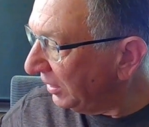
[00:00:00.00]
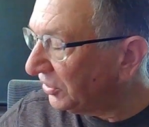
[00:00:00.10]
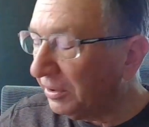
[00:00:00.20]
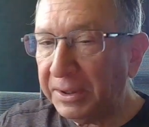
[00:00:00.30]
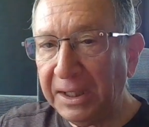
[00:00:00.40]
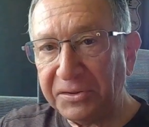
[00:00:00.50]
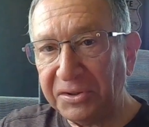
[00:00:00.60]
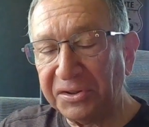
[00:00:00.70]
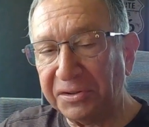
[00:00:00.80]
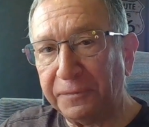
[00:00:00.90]
in some
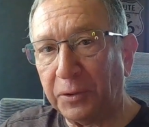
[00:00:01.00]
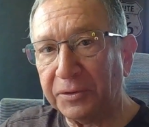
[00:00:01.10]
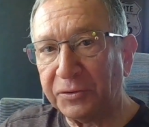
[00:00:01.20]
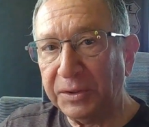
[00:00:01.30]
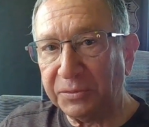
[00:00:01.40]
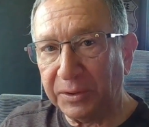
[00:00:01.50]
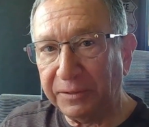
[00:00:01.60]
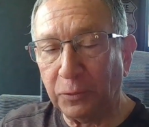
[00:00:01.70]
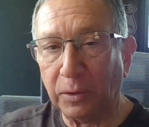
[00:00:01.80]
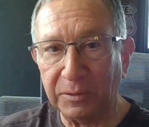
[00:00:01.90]
cases in the fall of
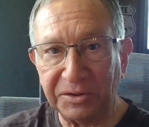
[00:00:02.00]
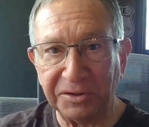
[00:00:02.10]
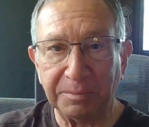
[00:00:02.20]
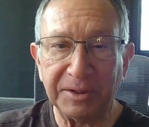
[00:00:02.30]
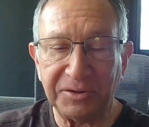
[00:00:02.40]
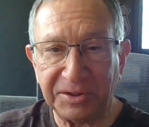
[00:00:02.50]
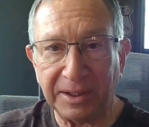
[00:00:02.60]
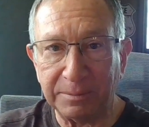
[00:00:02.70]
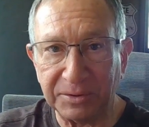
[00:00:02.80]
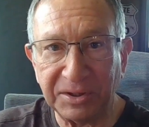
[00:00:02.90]
2024, it was as much as
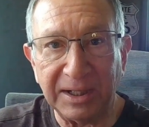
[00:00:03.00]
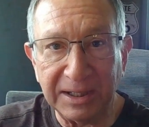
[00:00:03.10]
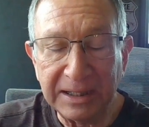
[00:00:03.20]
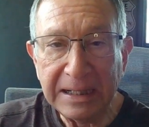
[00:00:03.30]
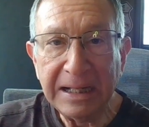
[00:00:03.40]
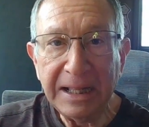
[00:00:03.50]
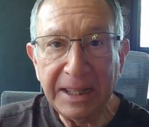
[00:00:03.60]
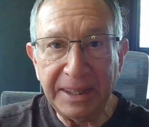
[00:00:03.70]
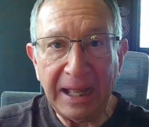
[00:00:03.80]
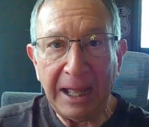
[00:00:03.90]
10%.
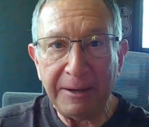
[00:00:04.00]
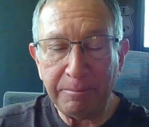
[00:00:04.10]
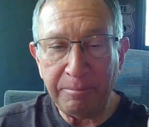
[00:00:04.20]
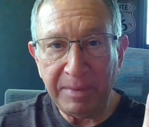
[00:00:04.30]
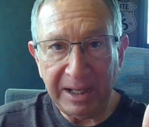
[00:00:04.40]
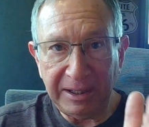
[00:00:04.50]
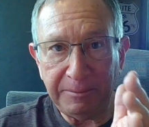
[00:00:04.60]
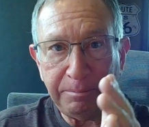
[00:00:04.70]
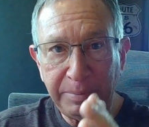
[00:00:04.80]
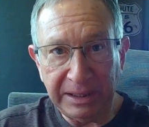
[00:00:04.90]
That
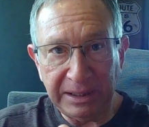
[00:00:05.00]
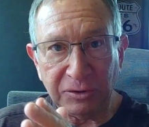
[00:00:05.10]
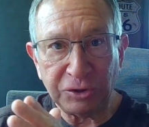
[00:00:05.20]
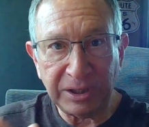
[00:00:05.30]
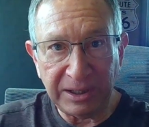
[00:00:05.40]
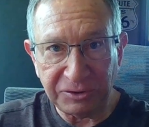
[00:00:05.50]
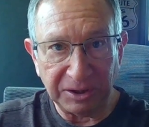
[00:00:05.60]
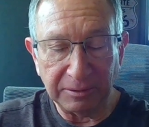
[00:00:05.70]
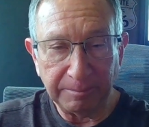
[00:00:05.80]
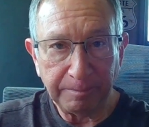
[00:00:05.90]
may be
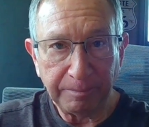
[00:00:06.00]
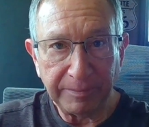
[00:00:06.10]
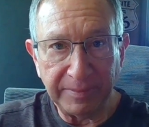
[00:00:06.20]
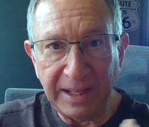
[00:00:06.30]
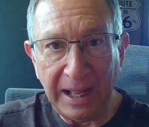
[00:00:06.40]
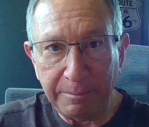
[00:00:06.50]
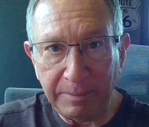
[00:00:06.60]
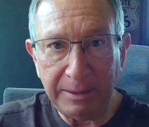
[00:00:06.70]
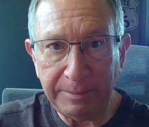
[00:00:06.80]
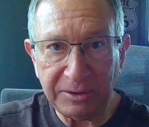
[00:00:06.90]
changing. That
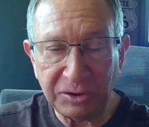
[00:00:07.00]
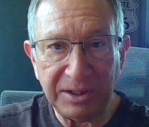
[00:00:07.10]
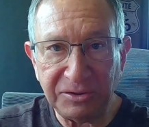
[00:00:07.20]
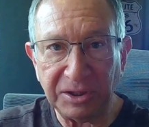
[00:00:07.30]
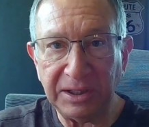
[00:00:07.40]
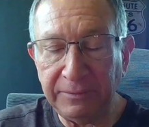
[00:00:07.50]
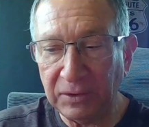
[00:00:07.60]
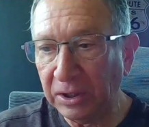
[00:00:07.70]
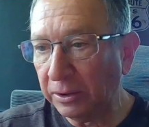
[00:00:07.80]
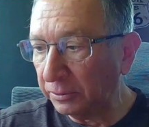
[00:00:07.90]
may be changing,
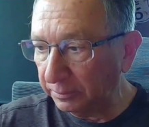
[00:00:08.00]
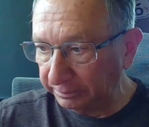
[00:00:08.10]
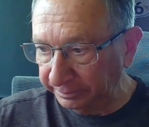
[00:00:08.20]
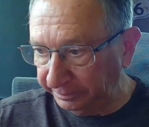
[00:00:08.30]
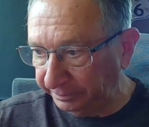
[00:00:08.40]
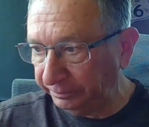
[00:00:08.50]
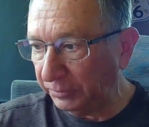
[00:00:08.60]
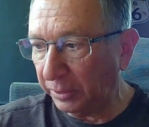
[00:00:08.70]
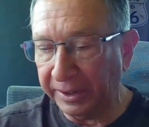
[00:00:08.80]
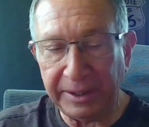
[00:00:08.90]
even though
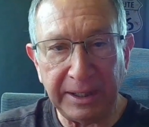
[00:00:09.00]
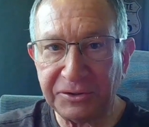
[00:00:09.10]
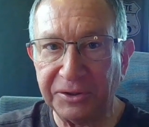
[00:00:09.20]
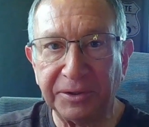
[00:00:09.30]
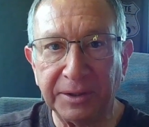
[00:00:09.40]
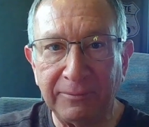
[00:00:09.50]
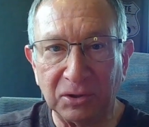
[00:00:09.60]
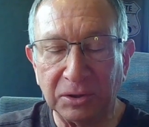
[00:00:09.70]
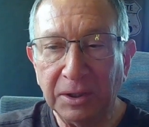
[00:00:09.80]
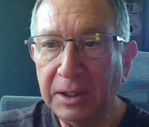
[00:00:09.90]
on a national
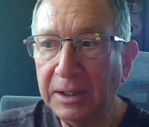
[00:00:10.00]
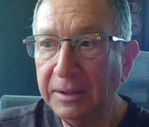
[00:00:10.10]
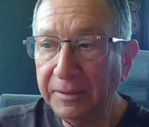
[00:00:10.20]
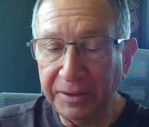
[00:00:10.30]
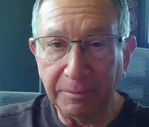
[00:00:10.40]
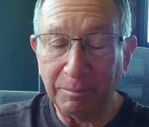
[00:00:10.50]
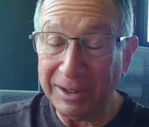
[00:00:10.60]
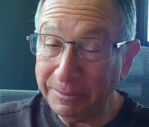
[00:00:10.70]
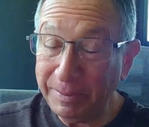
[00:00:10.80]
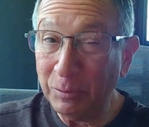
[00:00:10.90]
level, there
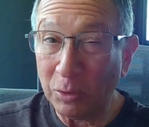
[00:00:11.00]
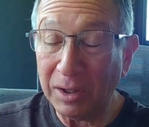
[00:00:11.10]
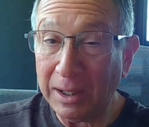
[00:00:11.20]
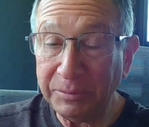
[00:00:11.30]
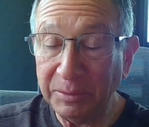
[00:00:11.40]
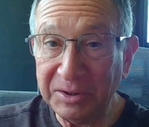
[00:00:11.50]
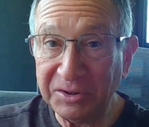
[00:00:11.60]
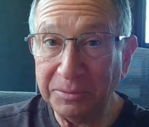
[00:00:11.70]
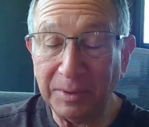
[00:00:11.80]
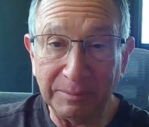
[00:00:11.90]
might be more
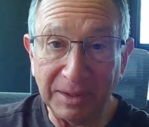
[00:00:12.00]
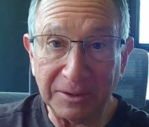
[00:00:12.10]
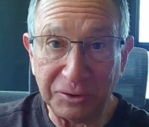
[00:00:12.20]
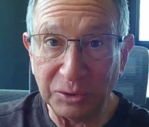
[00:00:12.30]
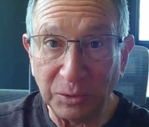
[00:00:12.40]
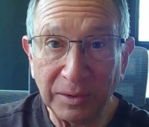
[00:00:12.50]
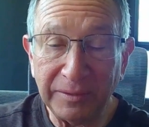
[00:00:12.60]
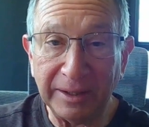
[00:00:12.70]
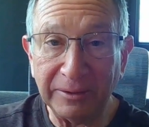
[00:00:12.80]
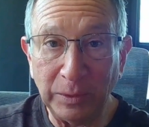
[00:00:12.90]
optimism. I'm not
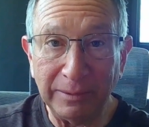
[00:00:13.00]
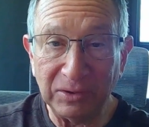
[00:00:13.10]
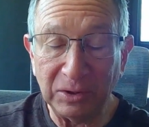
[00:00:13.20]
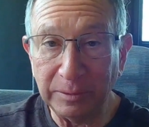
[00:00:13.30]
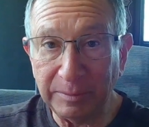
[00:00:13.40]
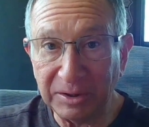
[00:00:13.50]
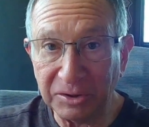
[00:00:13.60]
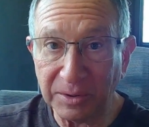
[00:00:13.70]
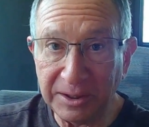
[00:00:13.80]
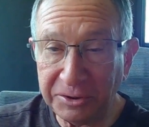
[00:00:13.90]
sure now that we have a new
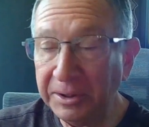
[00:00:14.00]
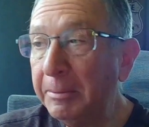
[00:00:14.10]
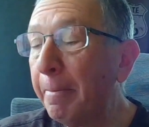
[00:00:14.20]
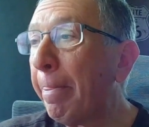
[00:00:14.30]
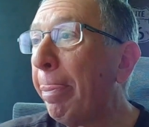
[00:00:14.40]
administration.